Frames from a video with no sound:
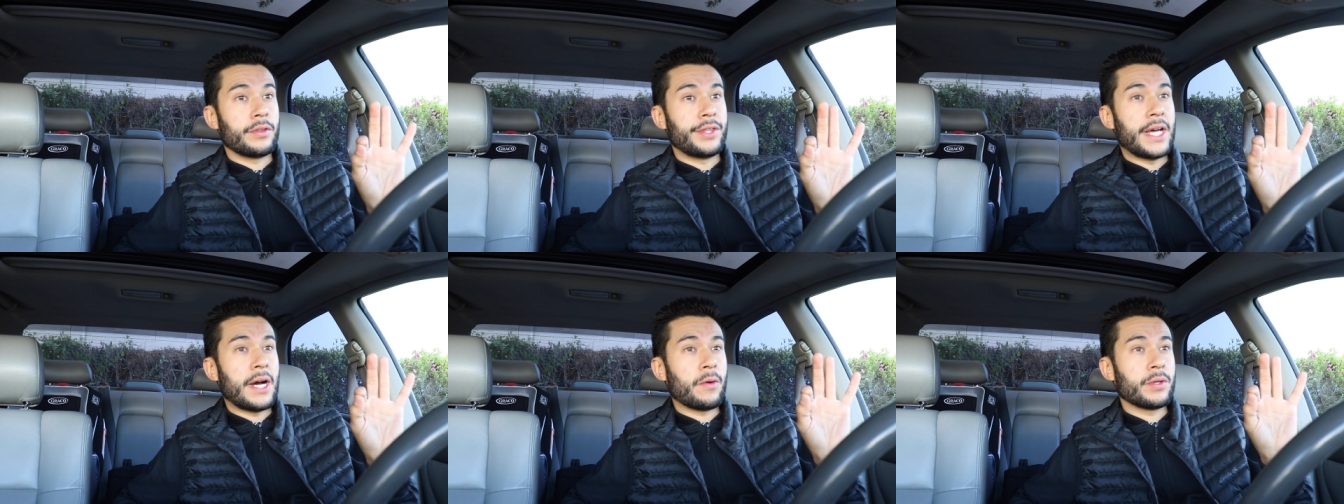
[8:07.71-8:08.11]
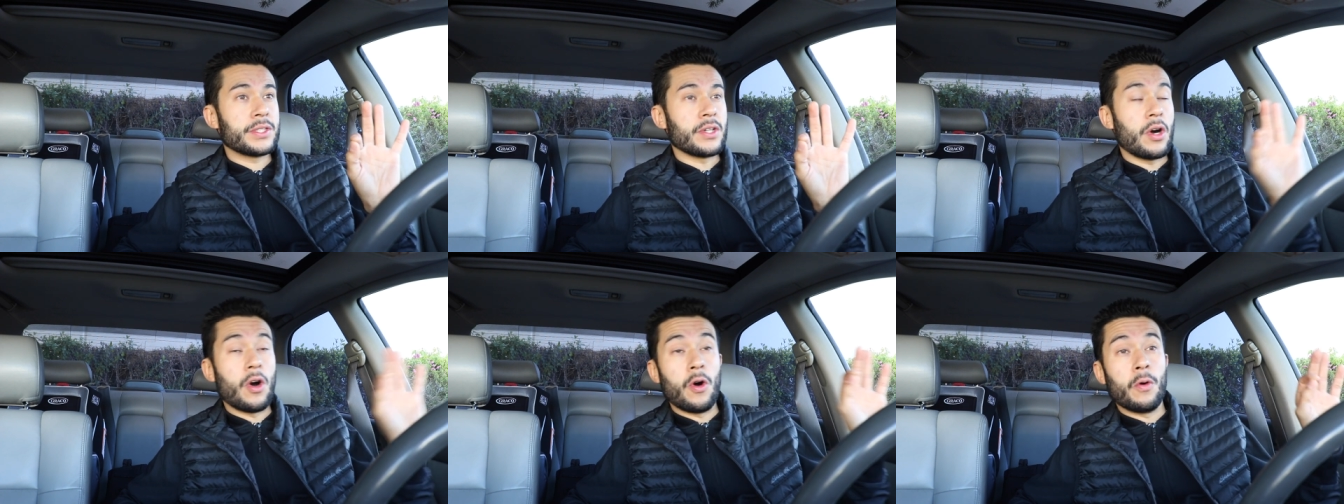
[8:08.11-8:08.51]
that
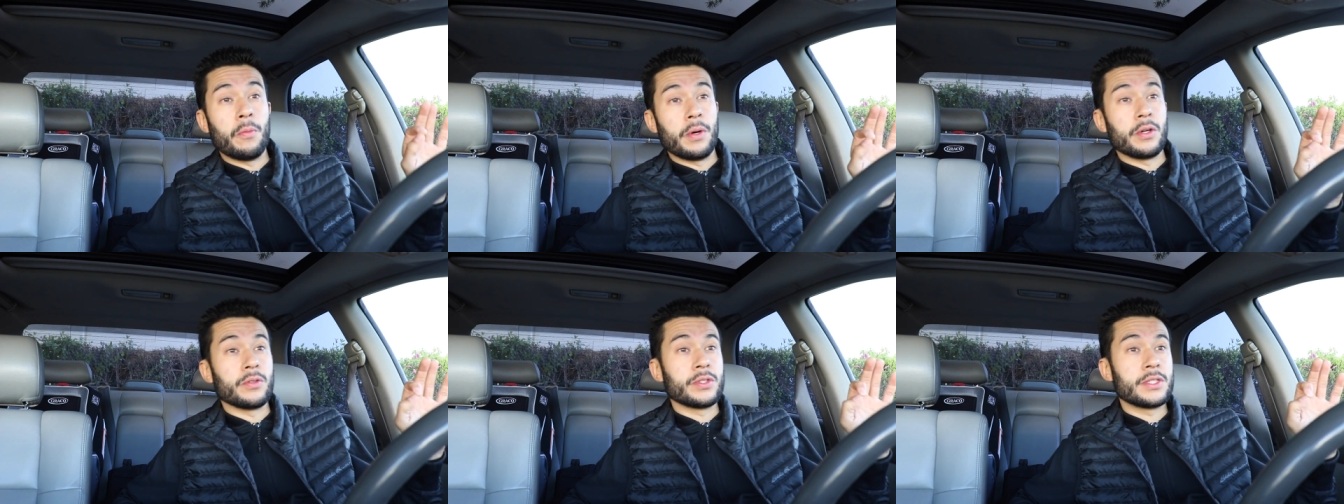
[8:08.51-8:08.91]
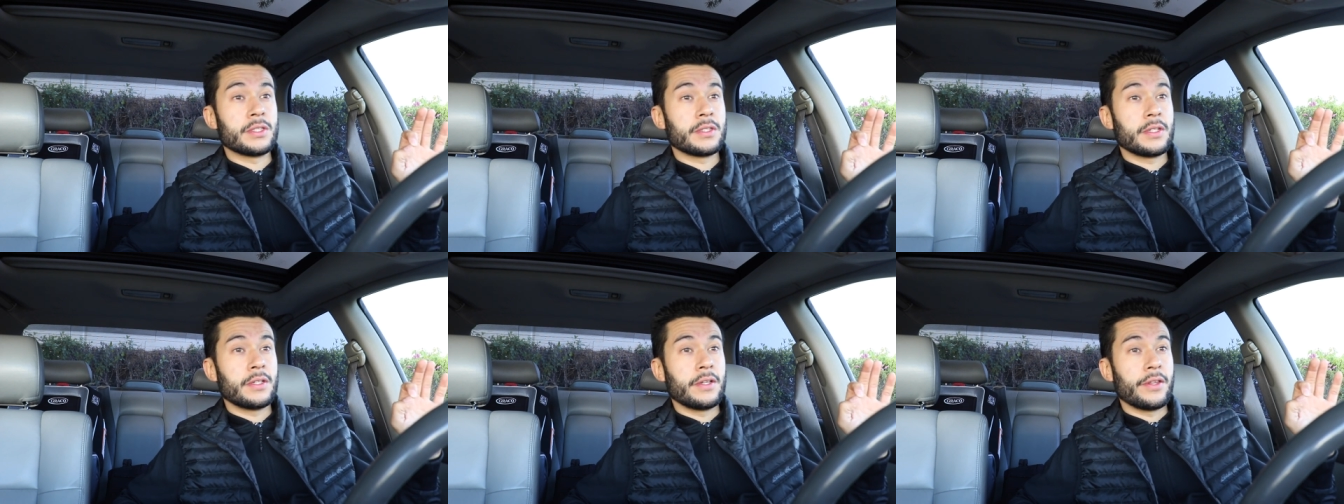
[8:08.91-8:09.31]
was
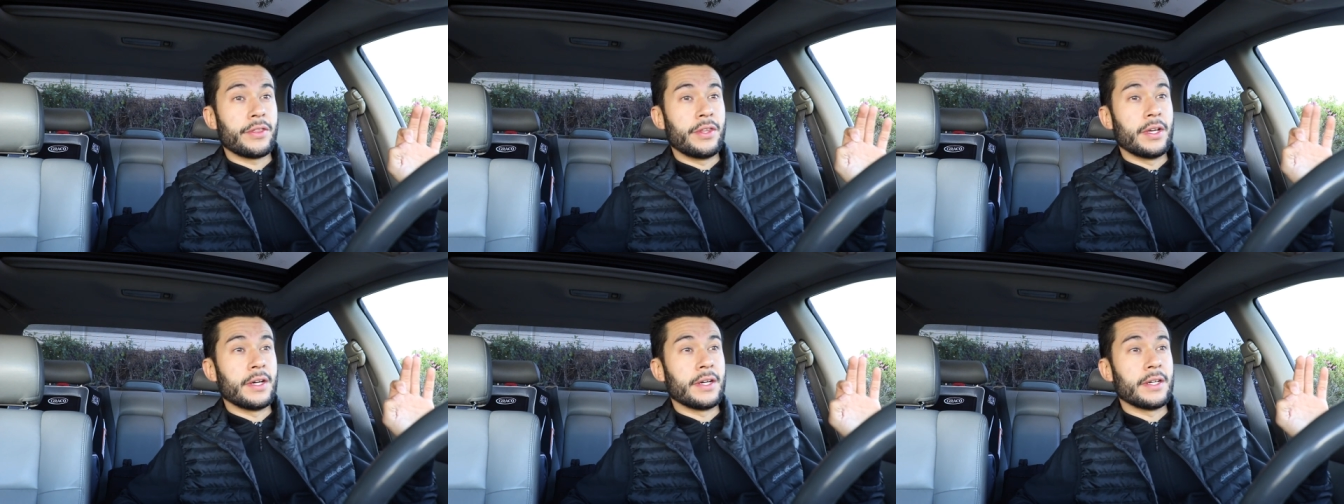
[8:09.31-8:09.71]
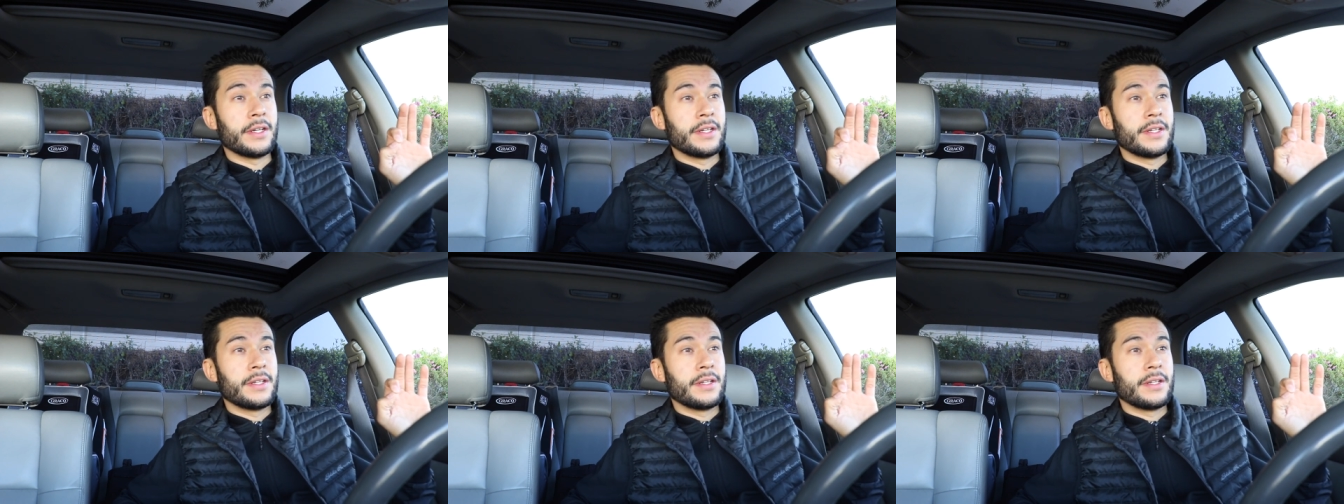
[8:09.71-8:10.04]
almost the